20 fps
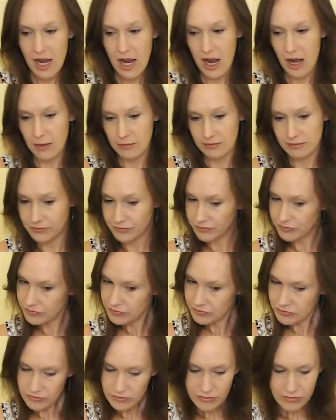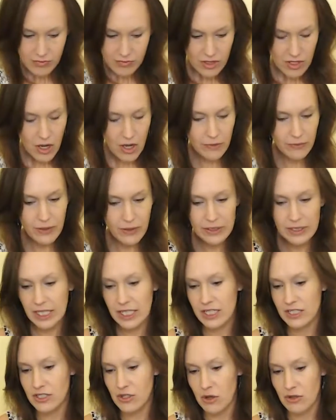I feel like
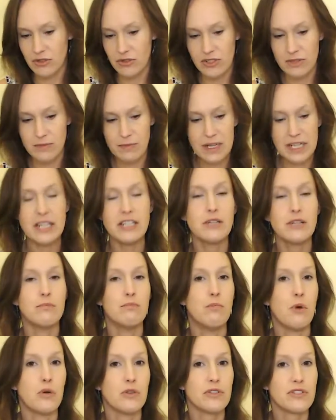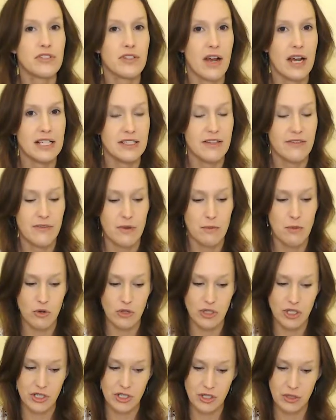it's also speaking to both sides of
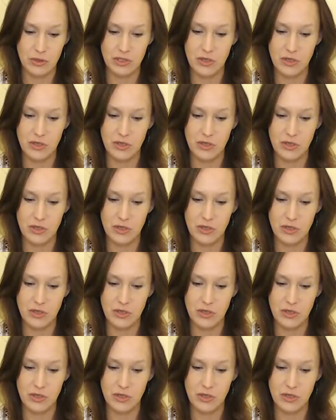emotion too.